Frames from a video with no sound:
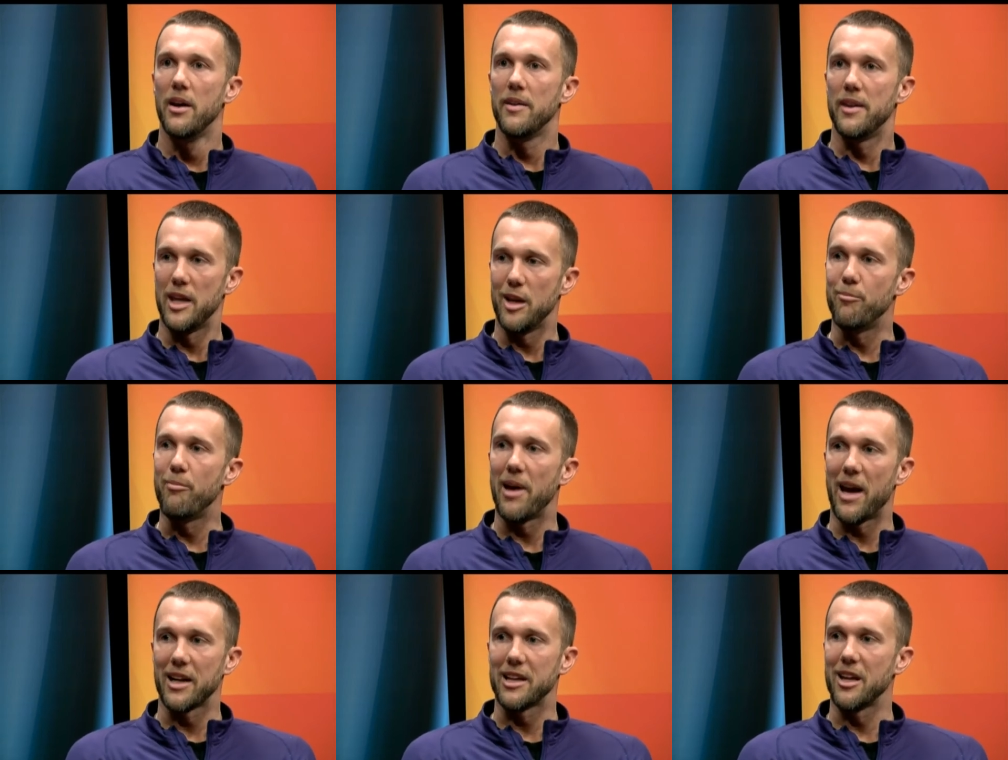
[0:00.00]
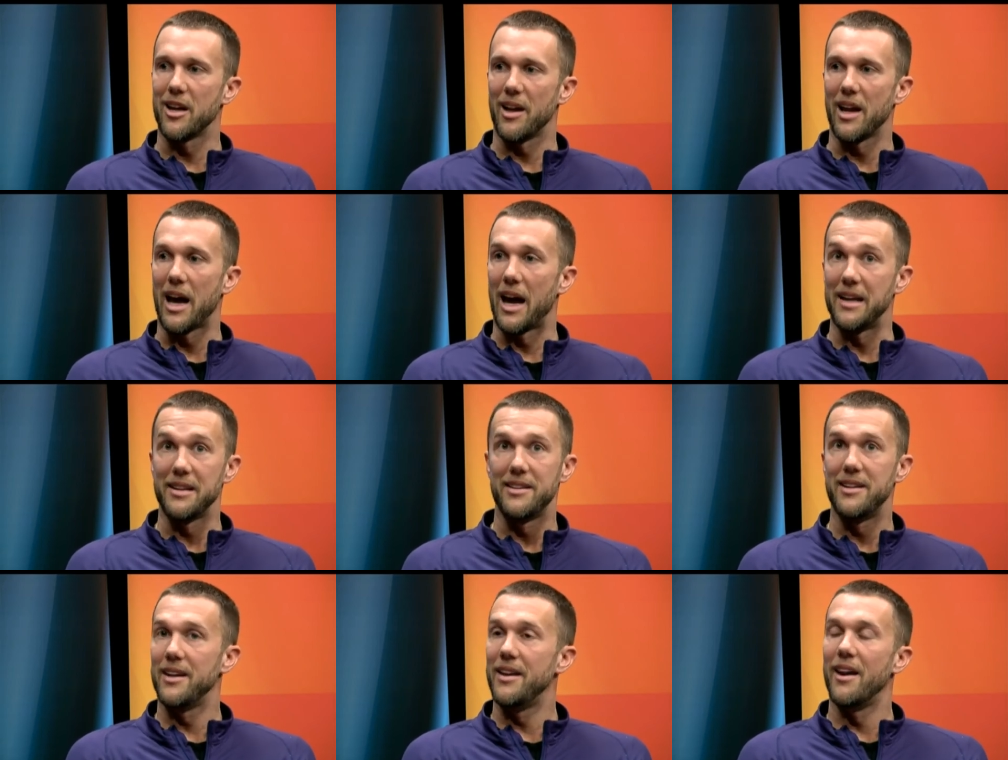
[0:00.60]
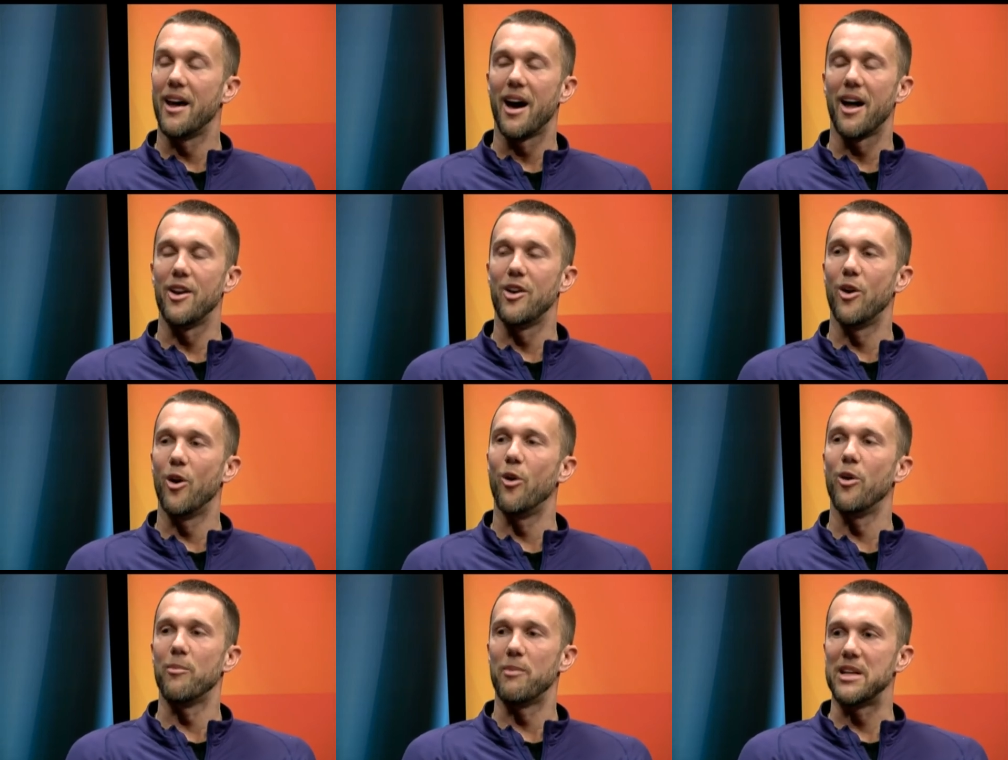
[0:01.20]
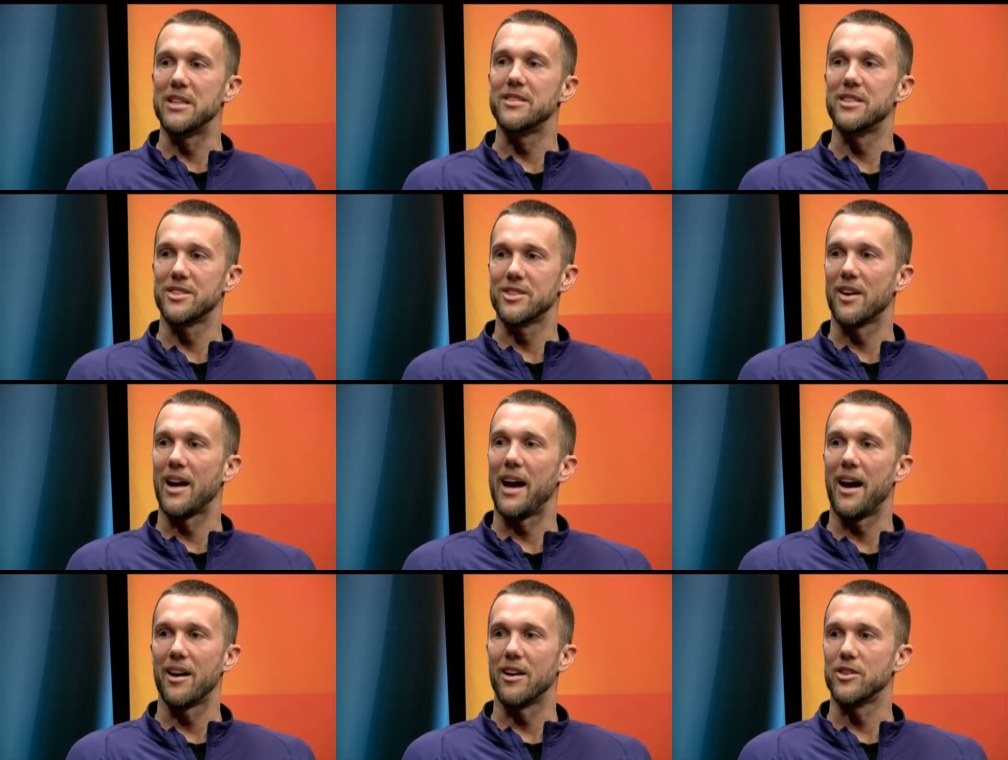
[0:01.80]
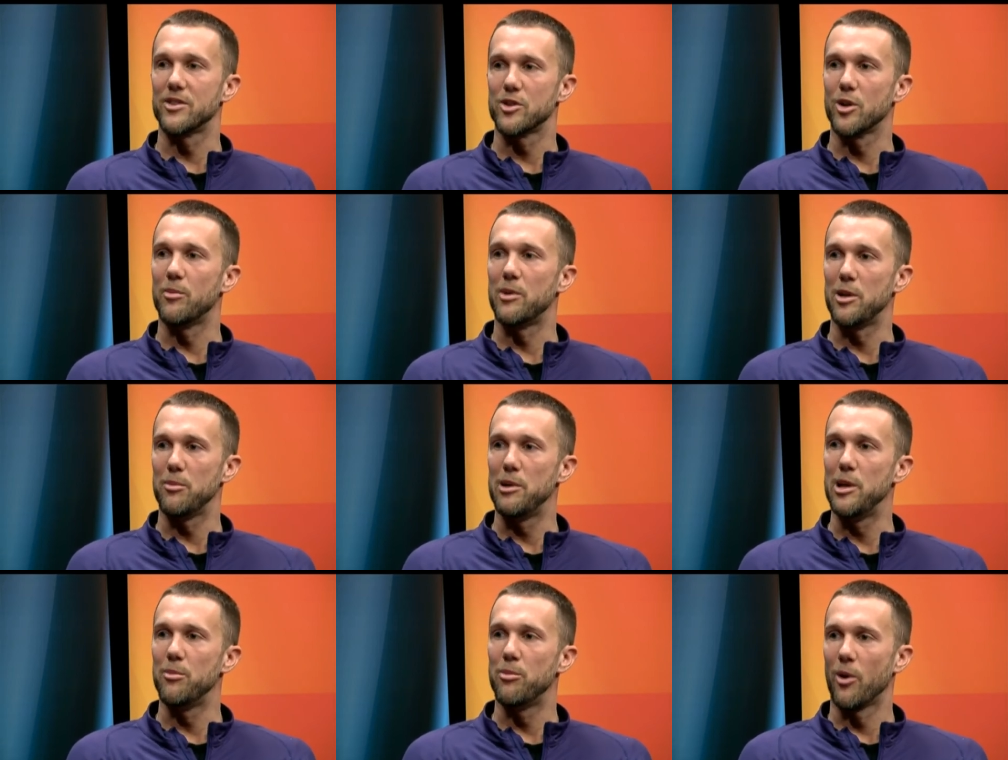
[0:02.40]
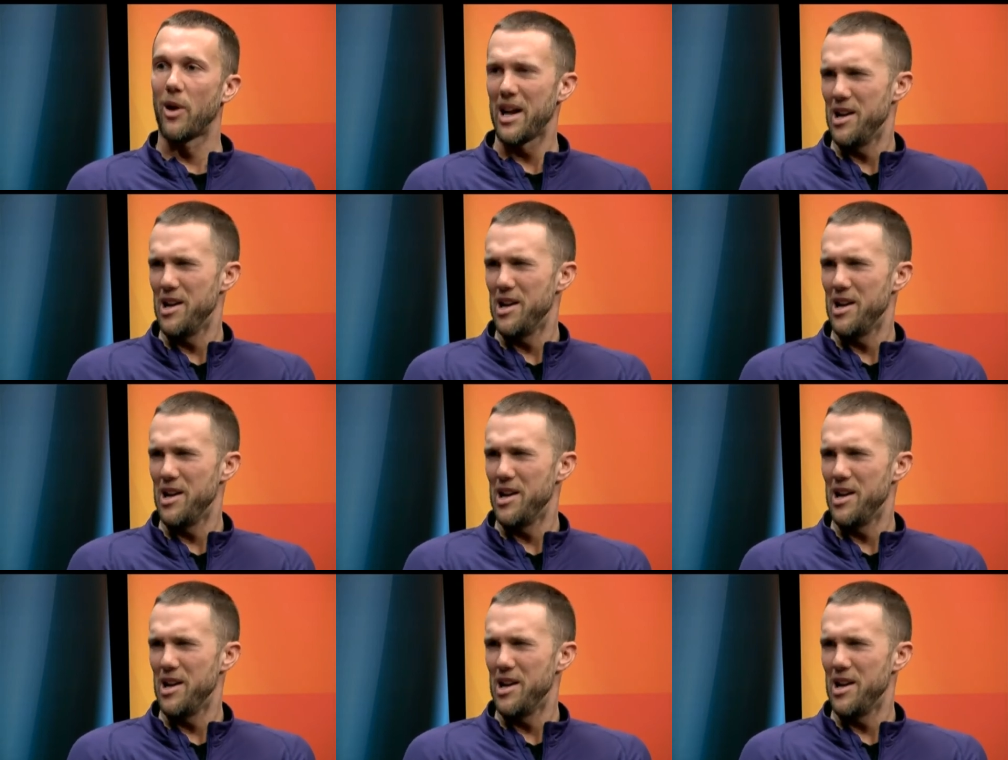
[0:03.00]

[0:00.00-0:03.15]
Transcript: the impact that I did not know that my sister had on so many people.